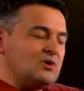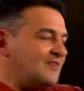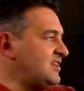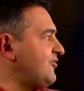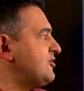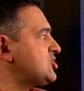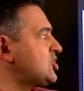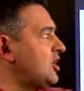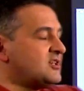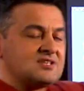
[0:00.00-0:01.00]
And we have different
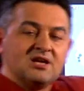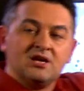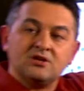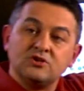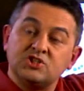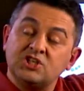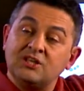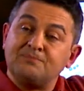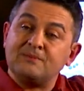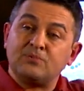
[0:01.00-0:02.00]
charts. The
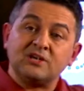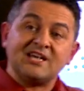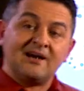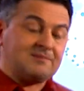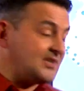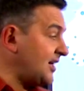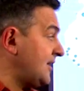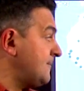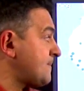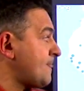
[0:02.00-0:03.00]
GDP per
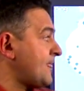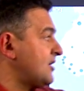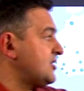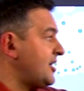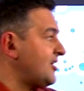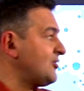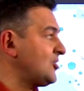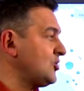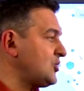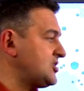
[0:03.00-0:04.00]
capita, the
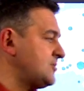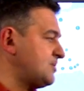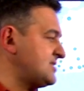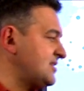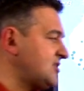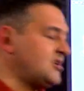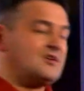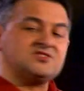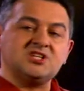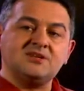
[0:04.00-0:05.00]
agriculture as a percentage
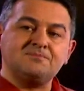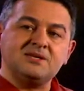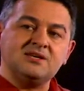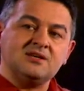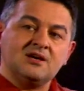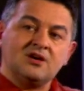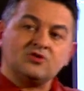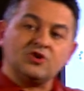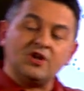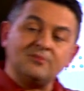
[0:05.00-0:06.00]
of GDP,
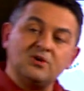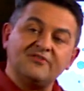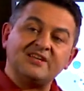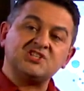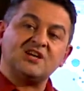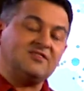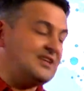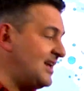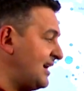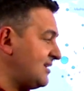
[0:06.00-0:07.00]
the number of
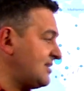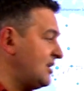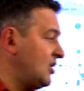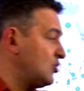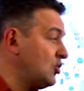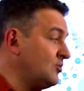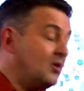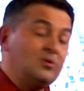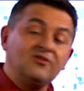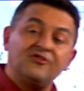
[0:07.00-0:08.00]
HIV deaths, the
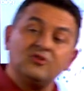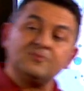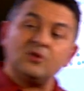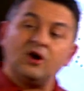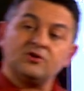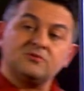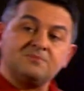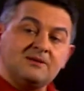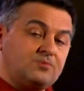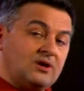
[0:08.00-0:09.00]
mobile phone per
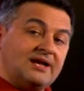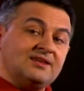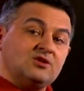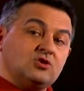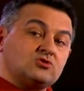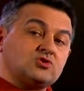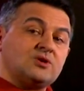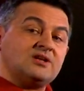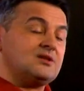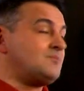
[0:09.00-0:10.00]
100 people, and then the
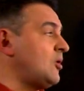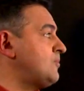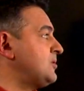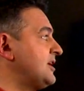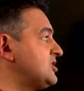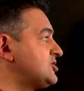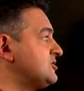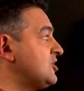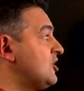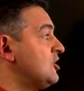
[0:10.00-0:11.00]
trend in population.